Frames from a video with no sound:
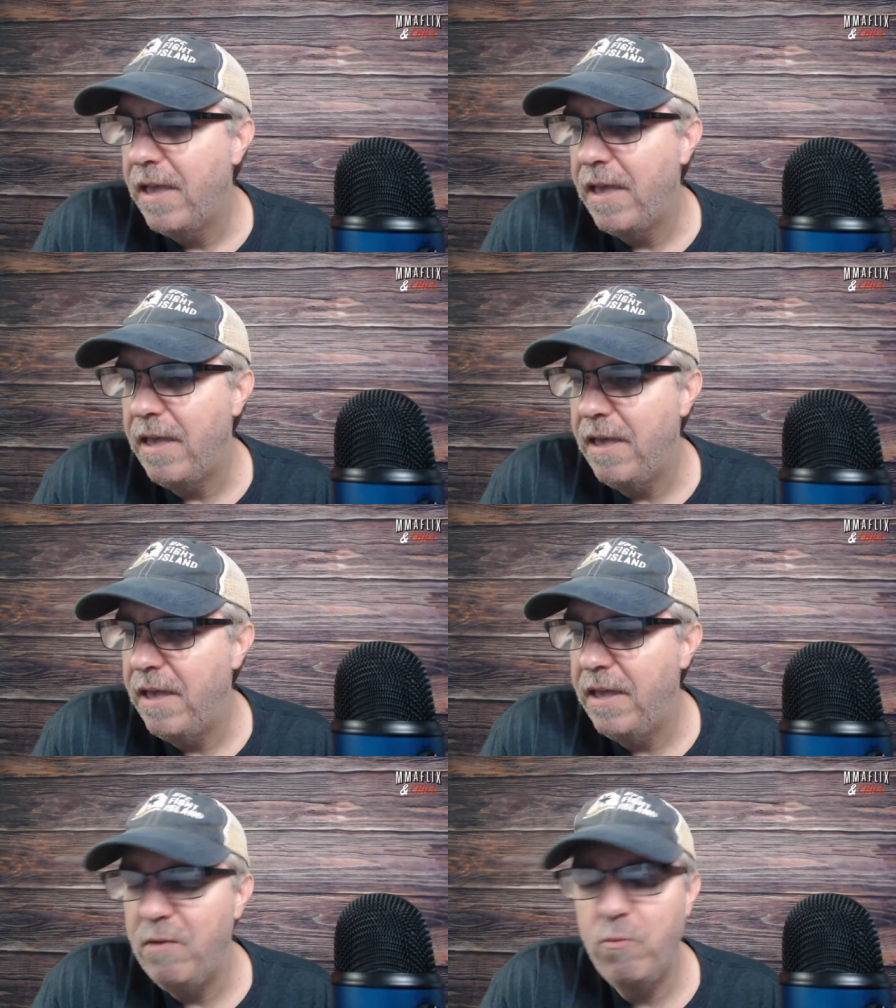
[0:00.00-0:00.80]

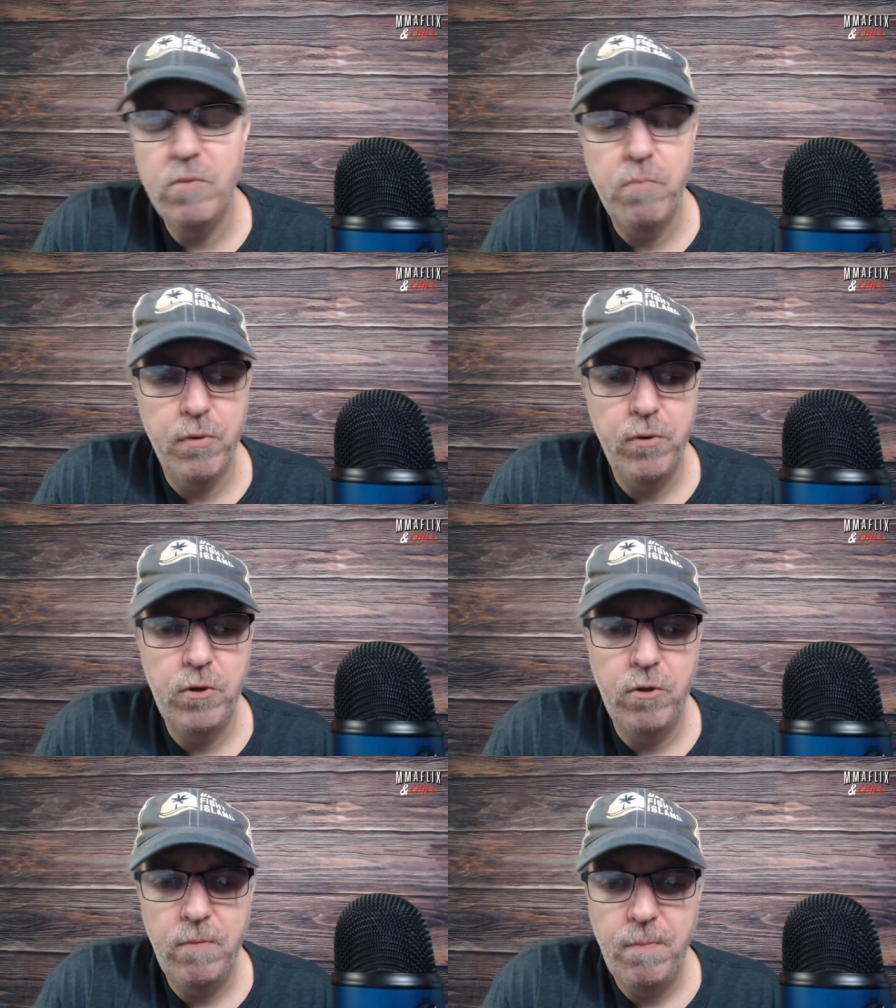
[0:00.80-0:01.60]
Uh, it was
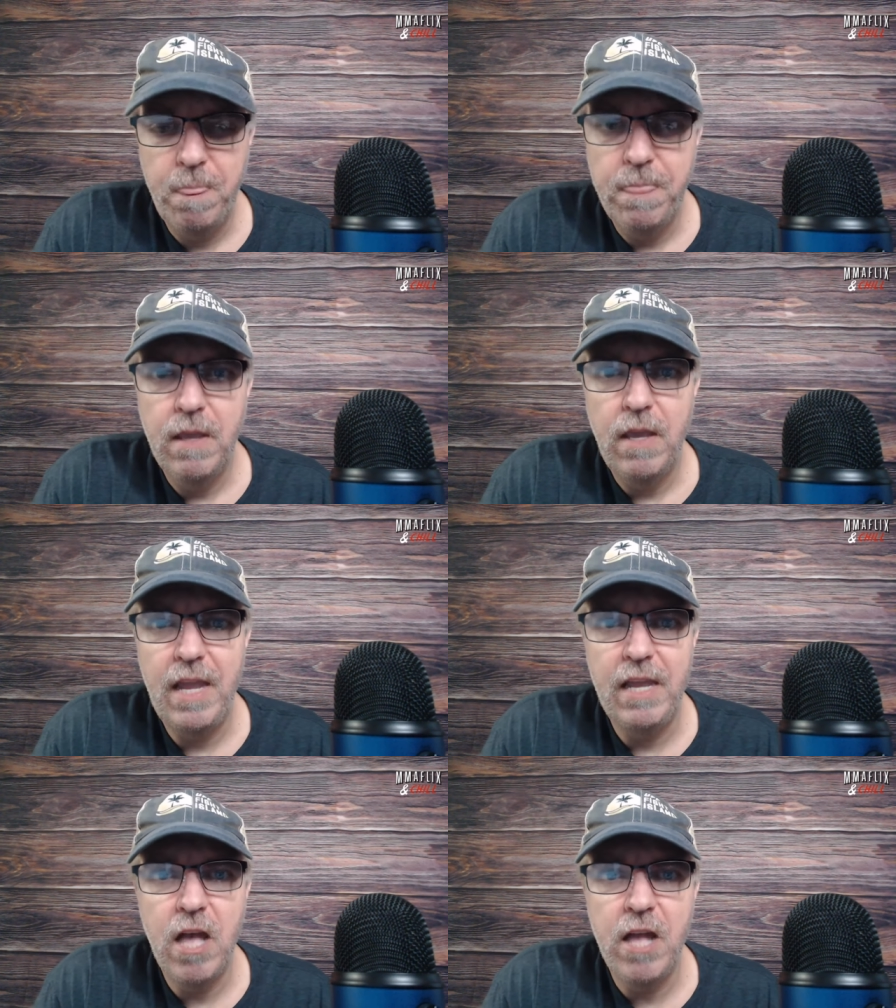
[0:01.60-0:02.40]
brutal.
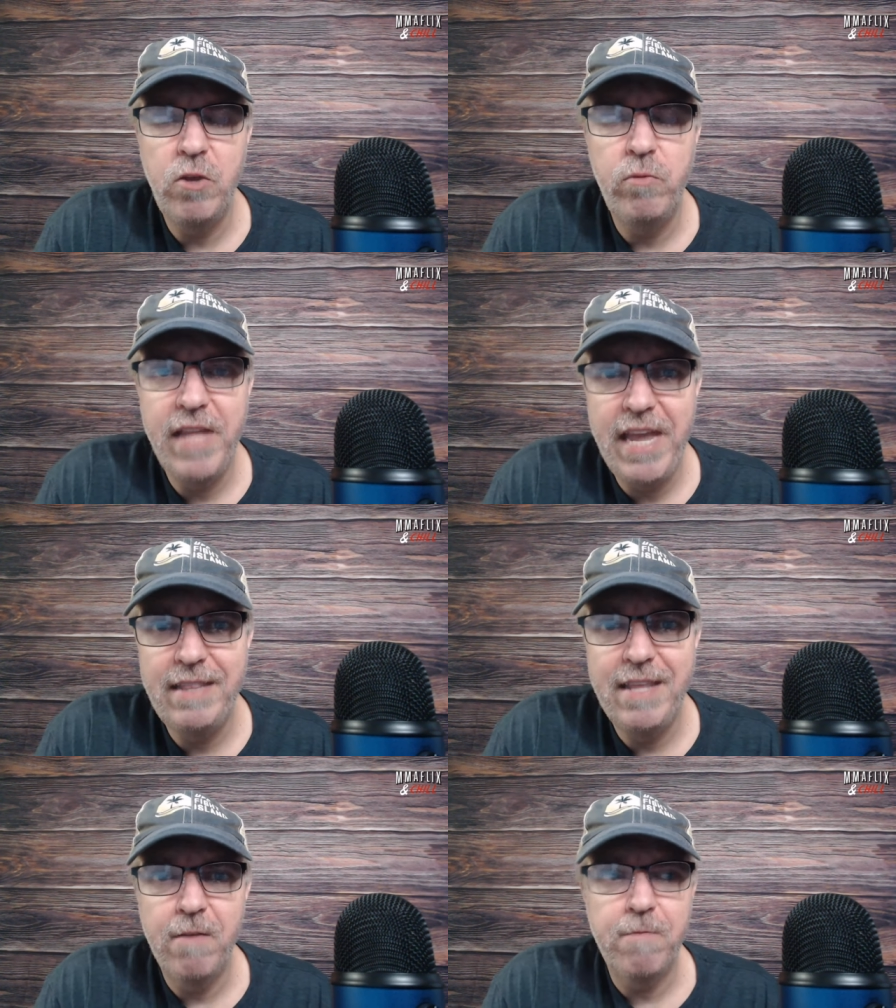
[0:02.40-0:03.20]
Ngannou
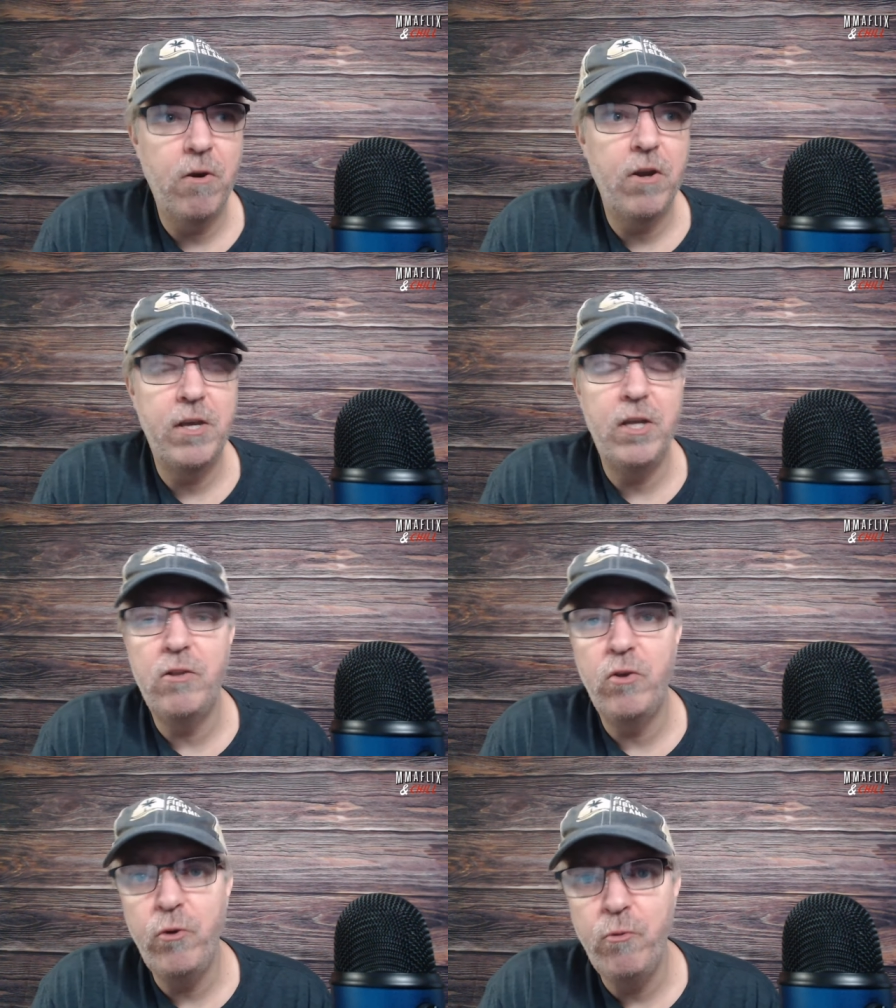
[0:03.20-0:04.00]
laid there for a good
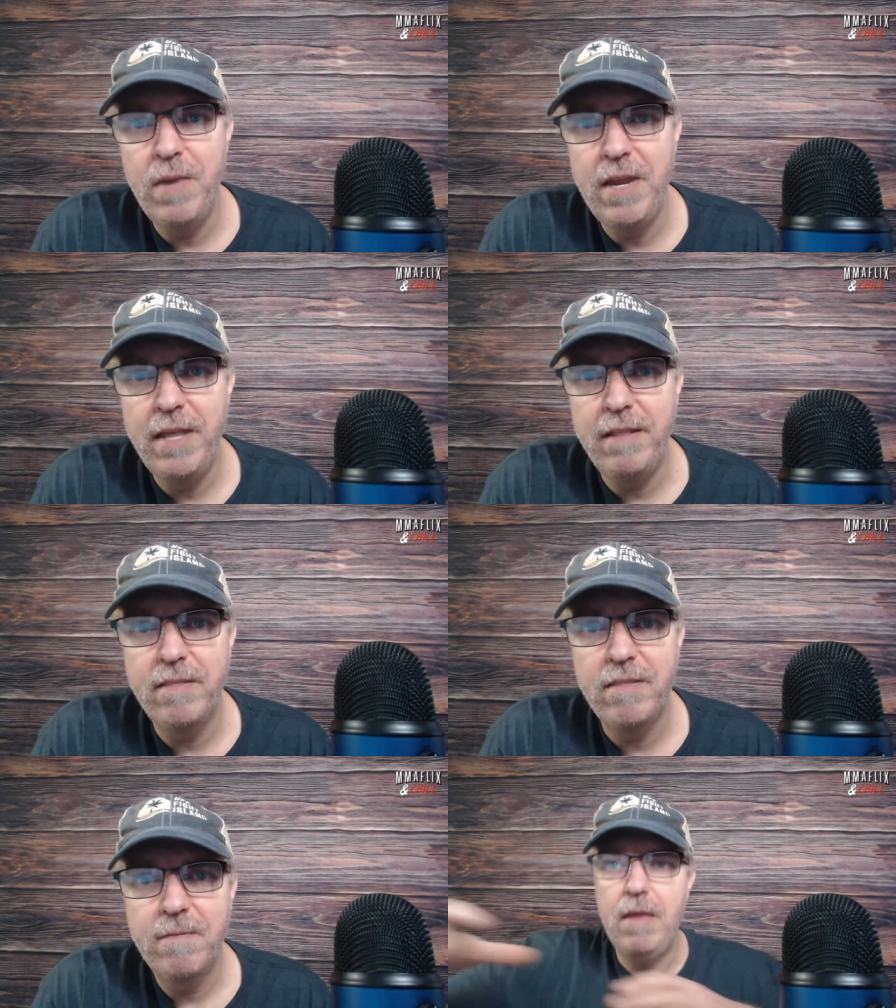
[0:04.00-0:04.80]
two
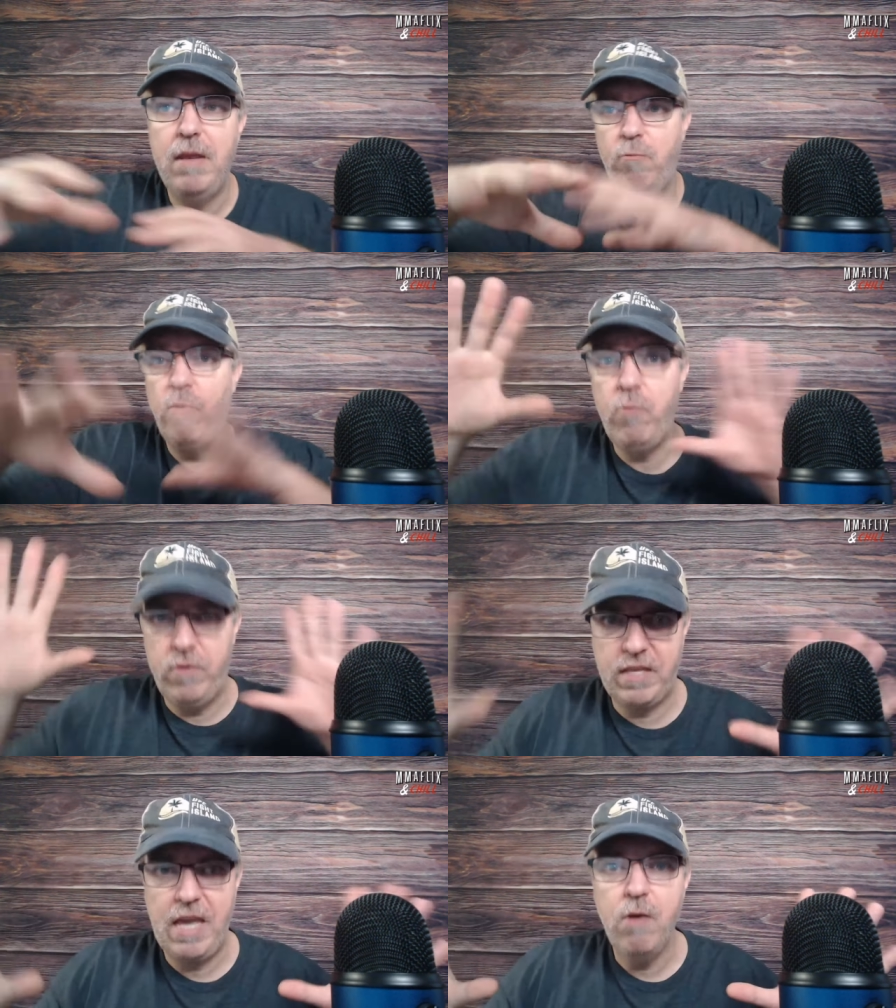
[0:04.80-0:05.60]
minutes. What
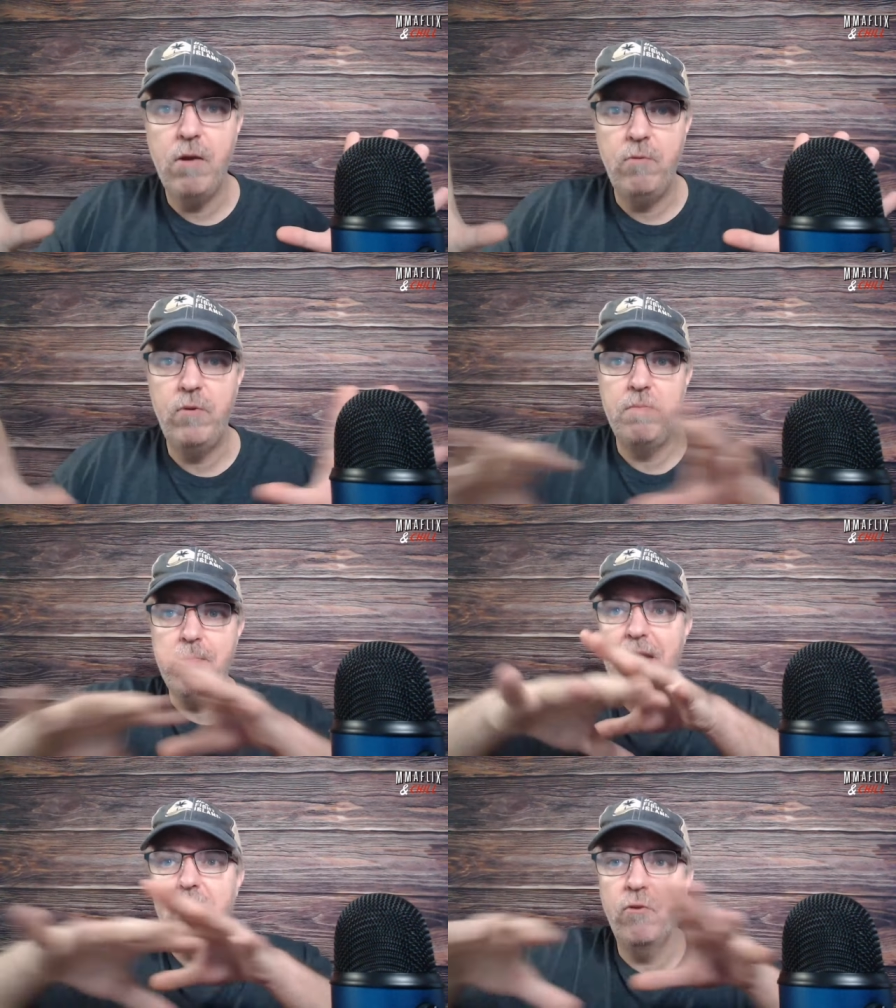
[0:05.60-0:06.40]
was scary was
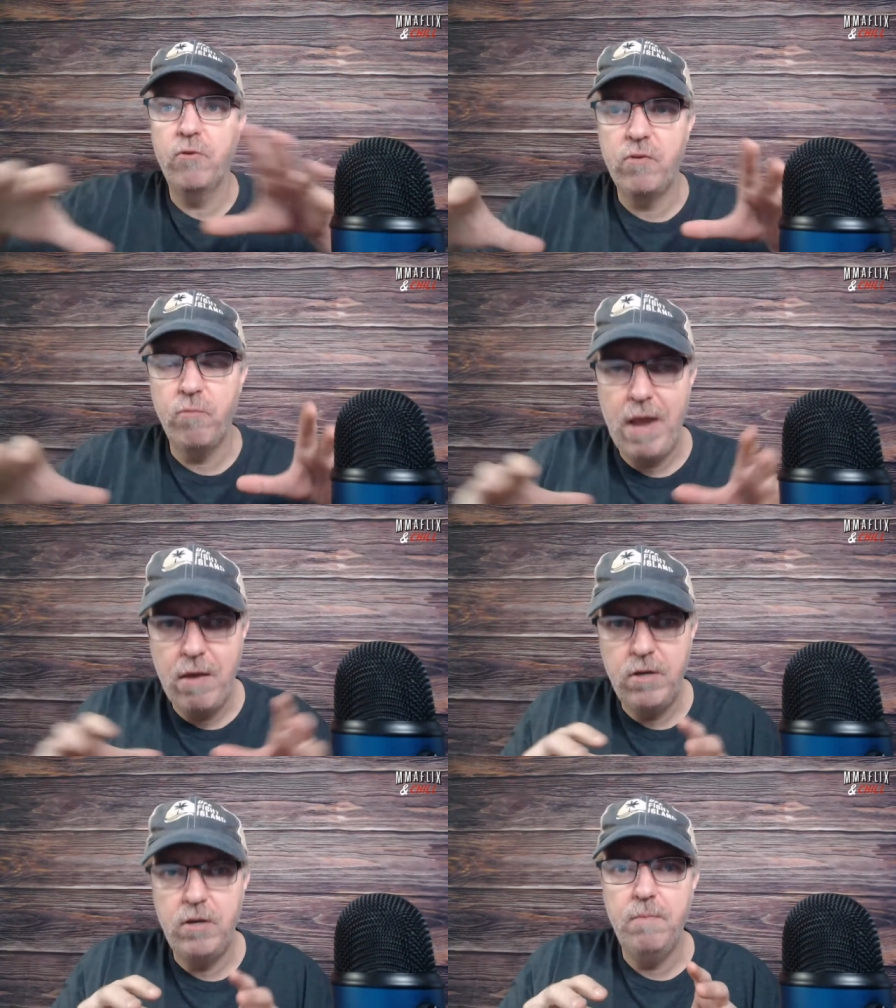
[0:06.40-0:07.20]
medical
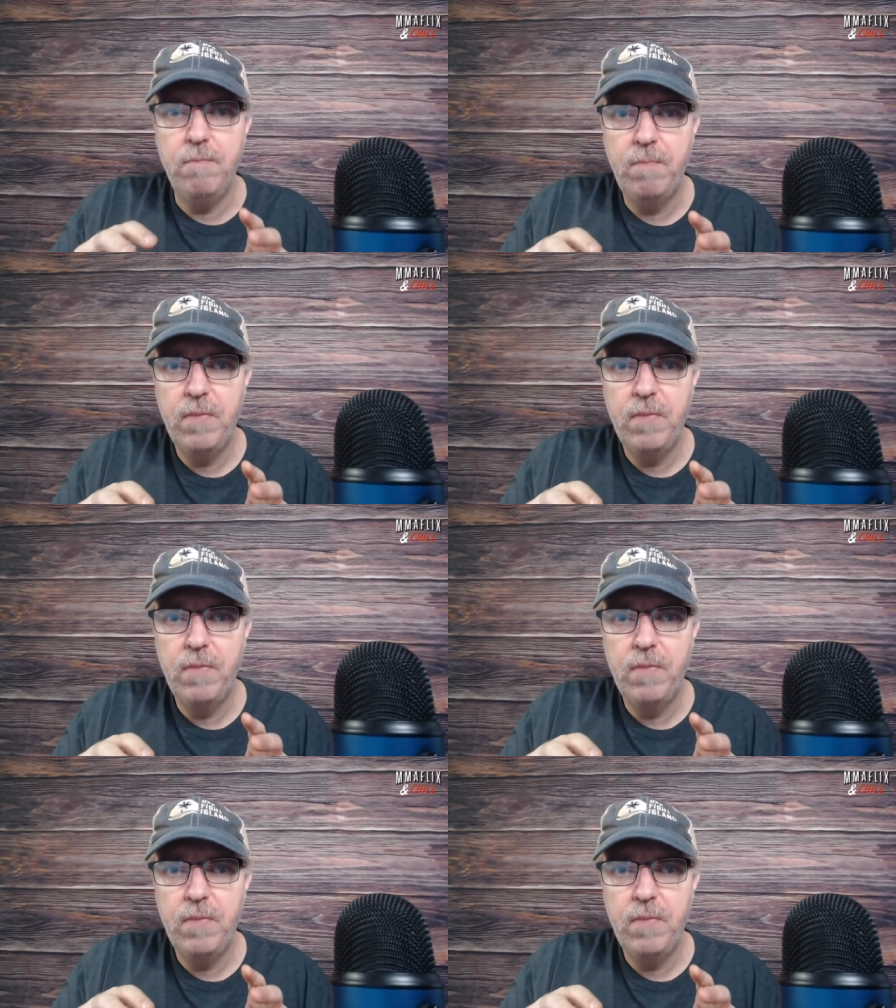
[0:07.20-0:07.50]
surrounded him.